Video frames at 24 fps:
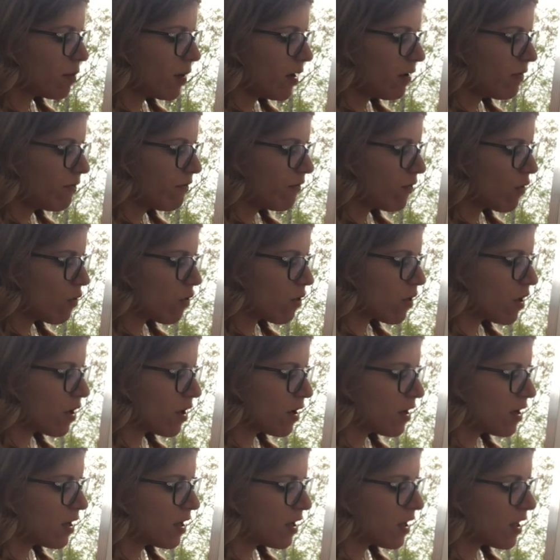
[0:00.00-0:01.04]
by 4
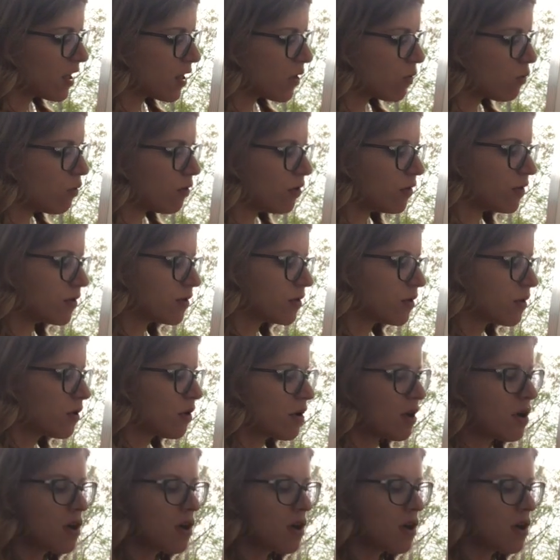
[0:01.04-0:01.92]
equals